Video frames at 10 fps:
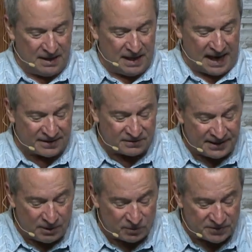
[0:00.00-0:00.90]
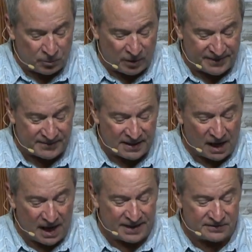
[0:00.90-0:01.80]
As Leah was praising
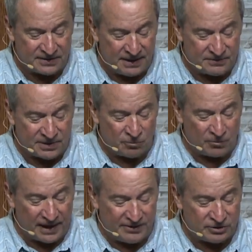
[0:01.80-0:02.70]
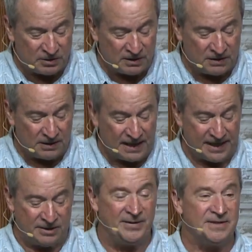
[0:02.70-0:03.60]
God, it seems that Rachel
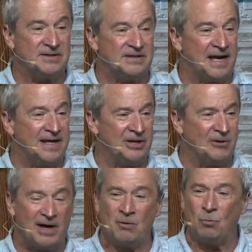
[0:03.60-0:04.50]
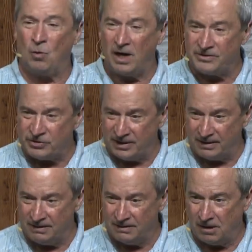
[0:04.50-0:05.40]
had to been standing around
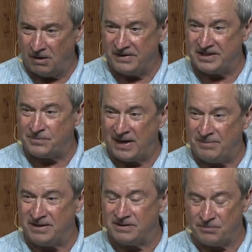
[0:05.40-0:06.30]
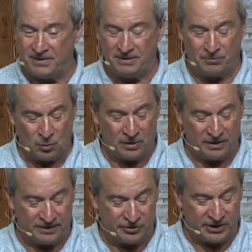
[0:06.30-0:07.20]
watching all these babies be born,
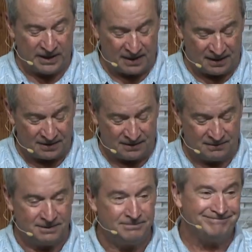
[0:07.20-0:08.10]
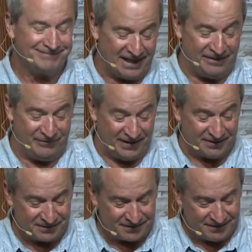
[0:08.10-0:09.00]
and she got a little
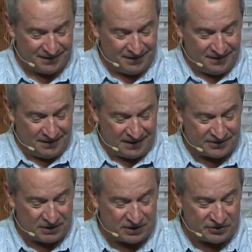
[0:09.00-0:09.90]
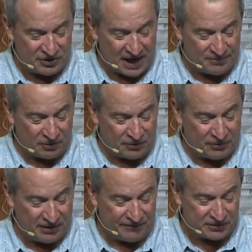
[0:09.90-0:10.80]
envious. Let's look in chapter
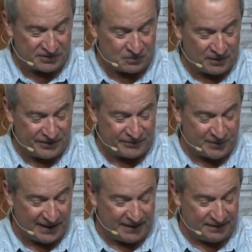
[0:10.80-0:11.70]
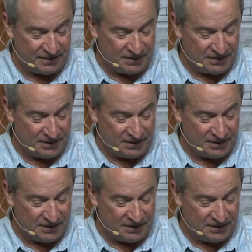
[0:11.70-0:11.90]
30, verses 1 through 8.